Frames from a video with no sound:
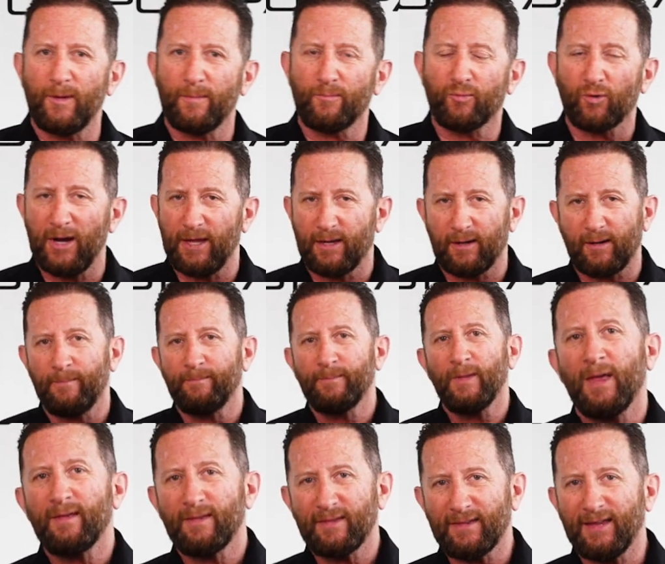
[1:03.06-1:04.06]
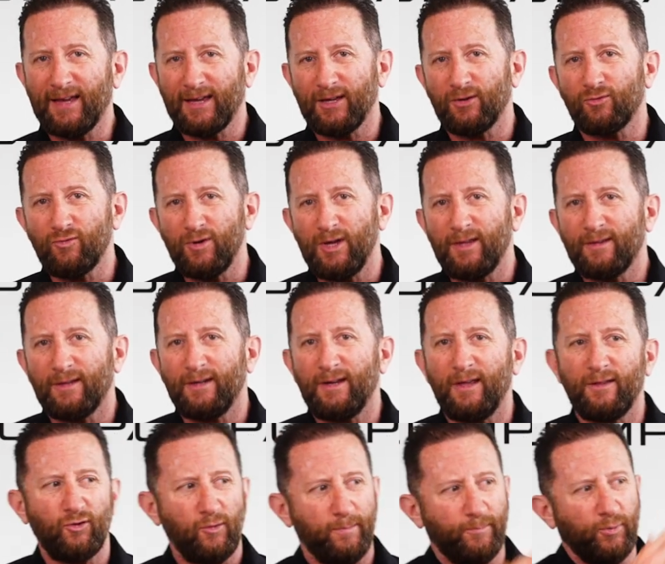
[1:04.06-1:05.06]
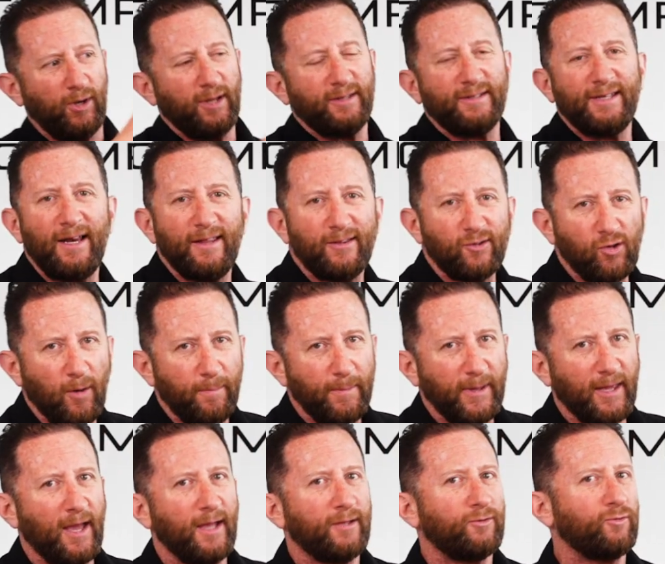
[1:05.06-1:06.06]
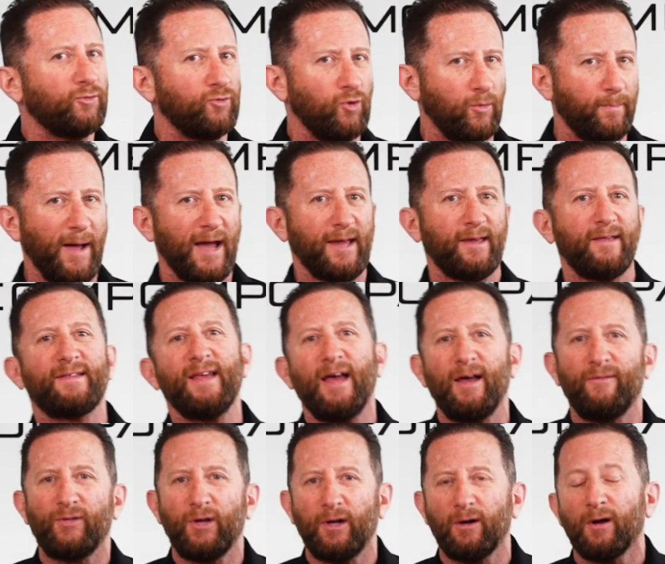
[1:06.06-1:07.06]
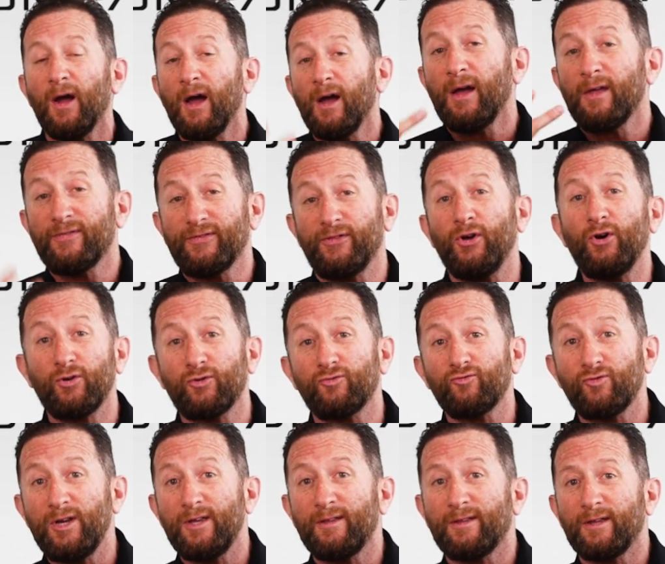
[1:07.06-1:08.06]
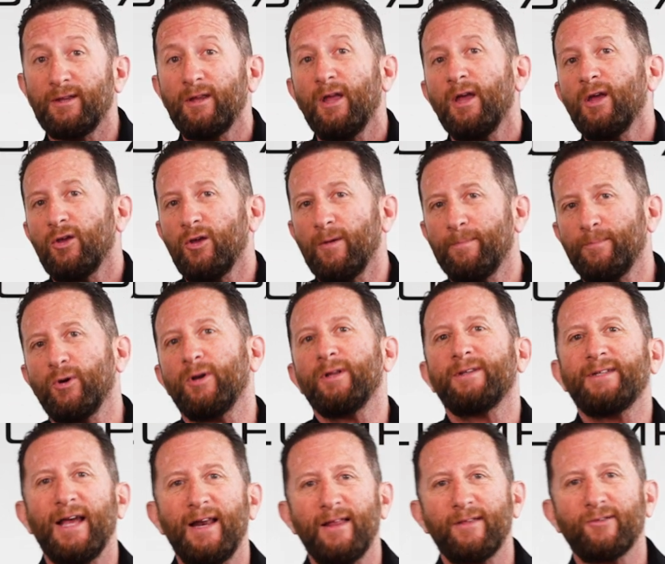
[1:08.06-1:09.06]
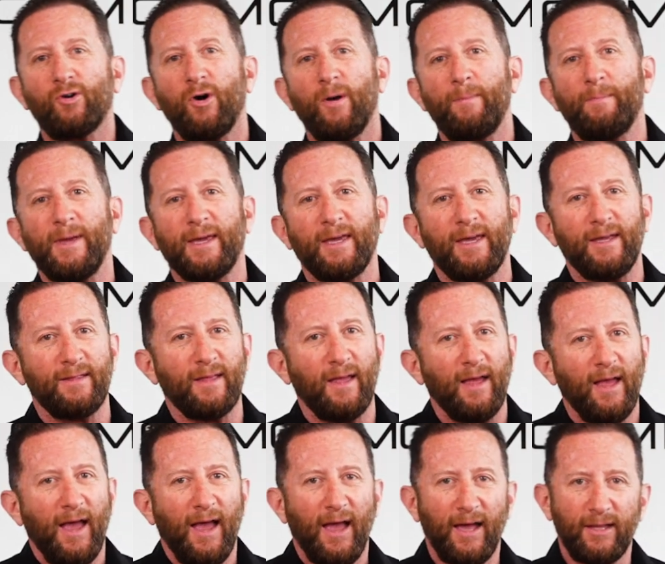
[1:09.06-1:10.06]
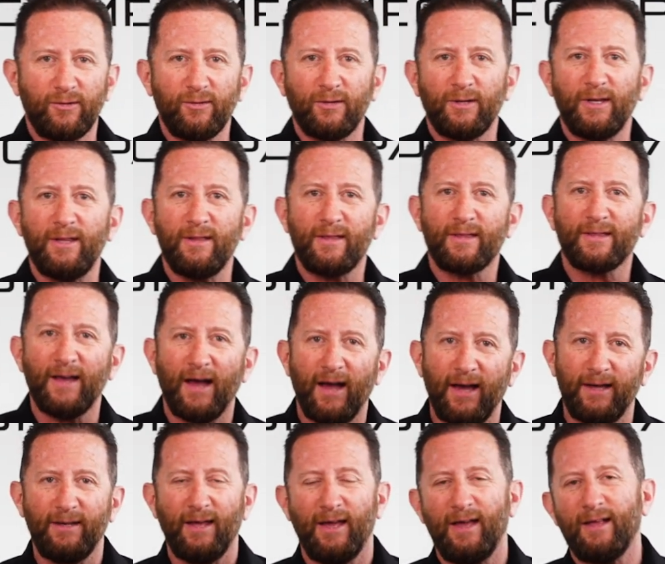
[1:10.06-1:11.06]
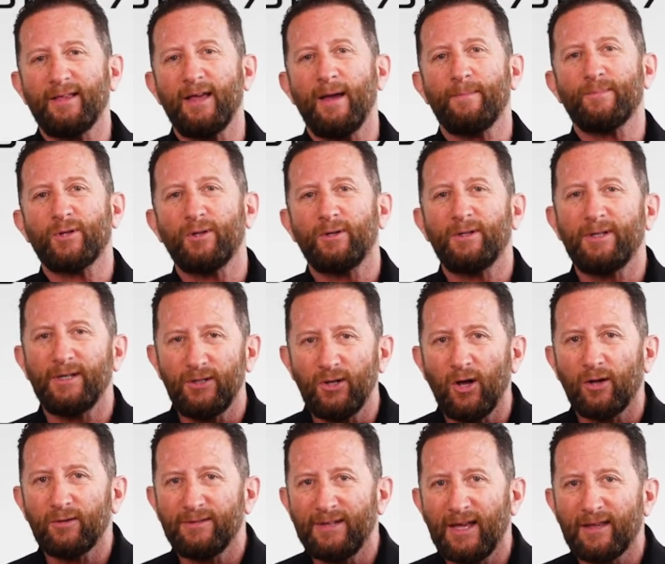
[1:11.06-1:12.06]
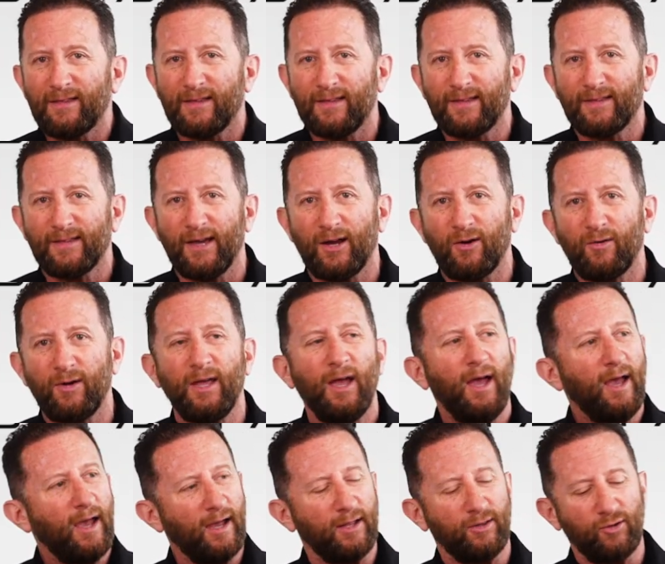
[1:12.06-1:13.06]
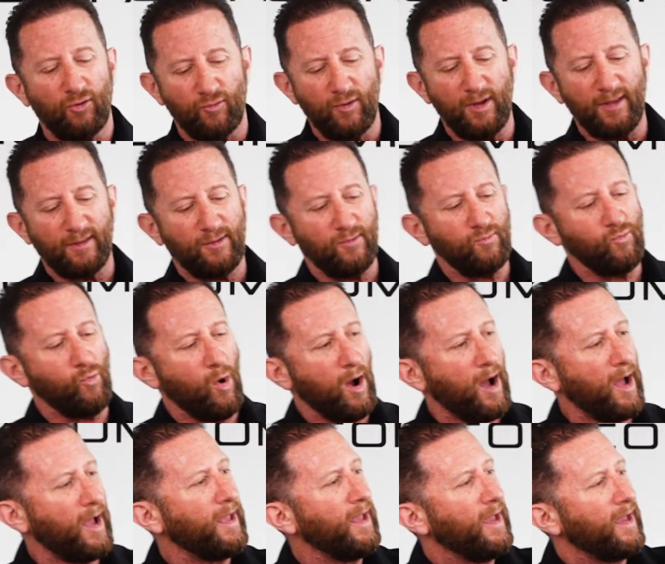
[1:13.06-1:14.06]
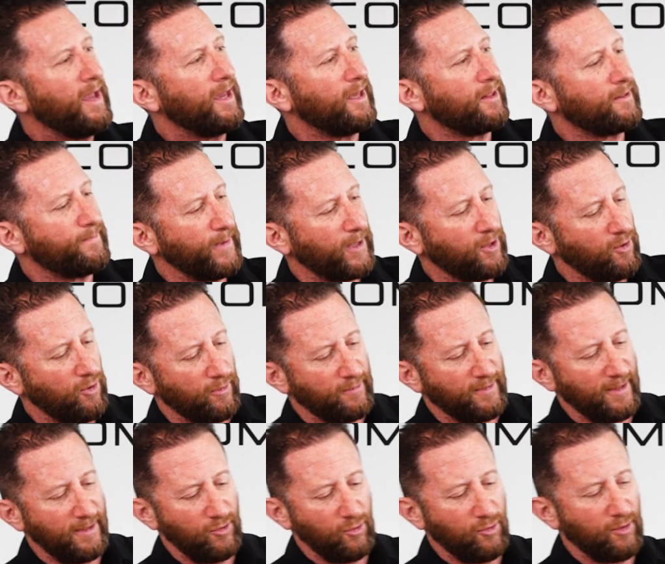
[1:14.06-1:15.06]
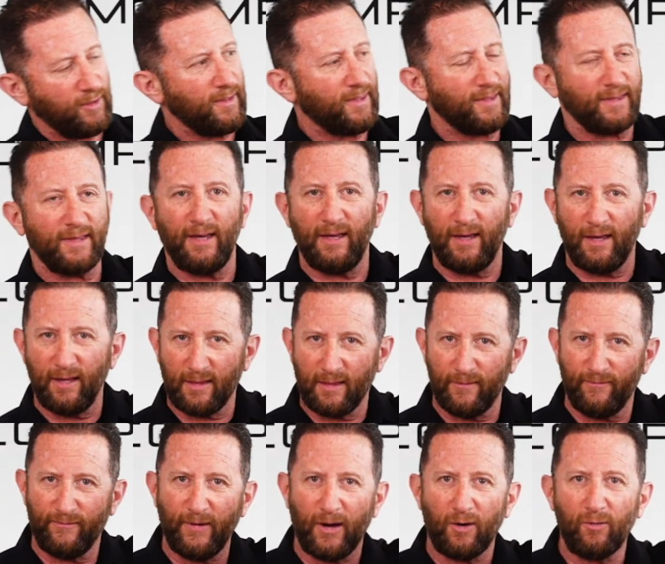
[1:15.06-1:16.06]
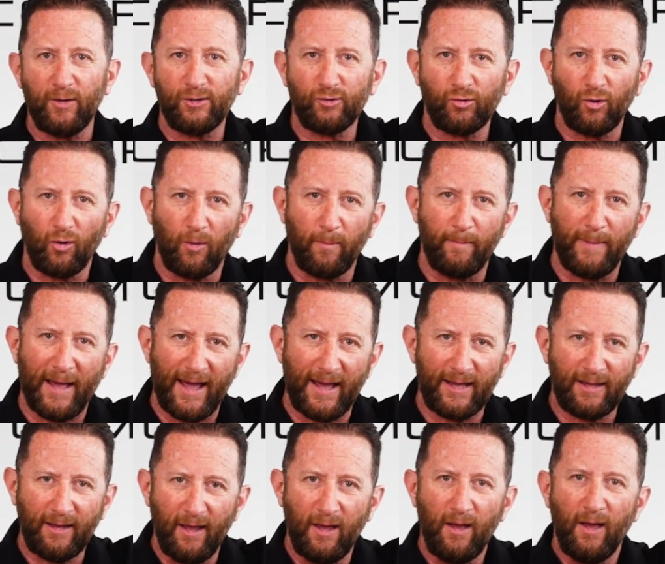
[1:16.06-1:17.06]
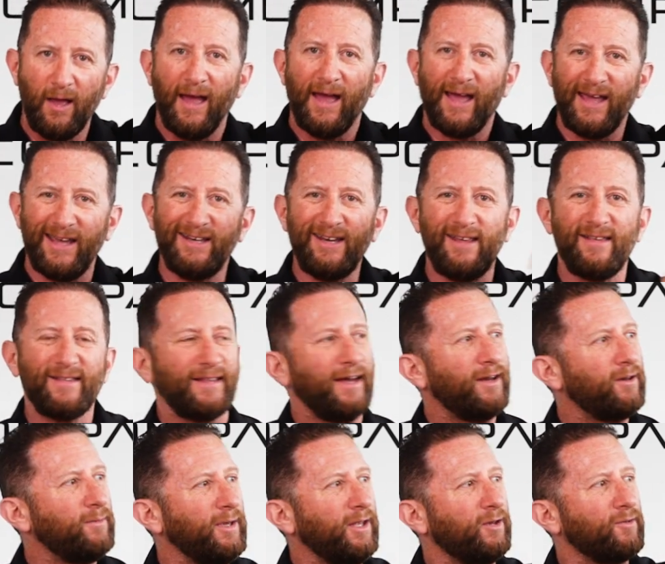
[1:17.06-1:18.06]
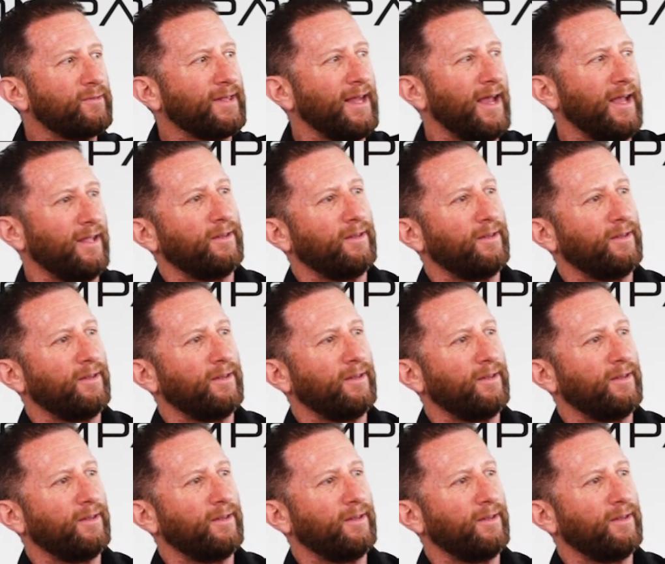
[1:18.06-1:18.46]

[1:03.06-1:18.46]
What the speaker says: they break. Second reason is you put a telescopic handle, your bag is heavier. Third reason, you put a telescopic handle inside, it's absolutely not necessary. And the reason why is because, as you can see, it's a very tall bag, 80 centimeters